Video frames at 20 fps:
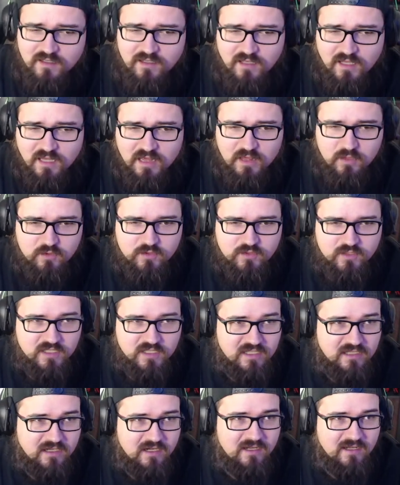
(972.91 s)
alert
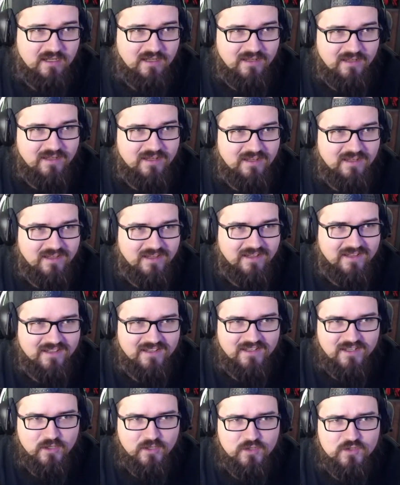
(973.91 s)
there.
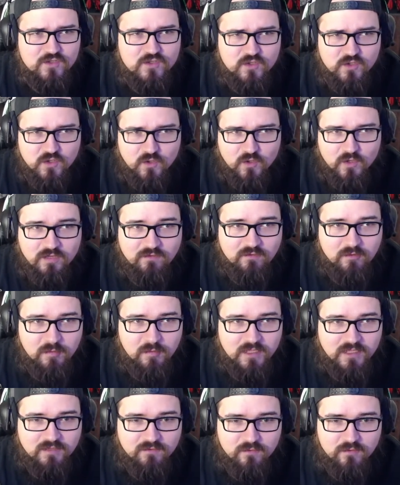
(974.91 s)
Skull
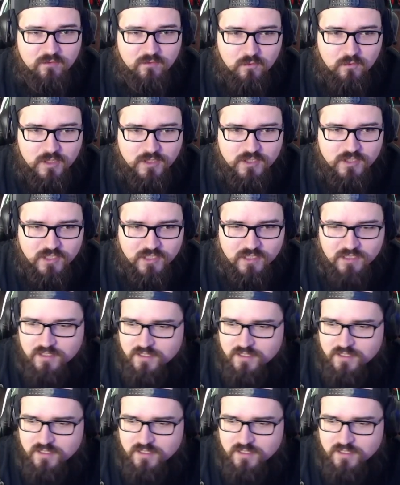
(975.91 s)
everybody for watching.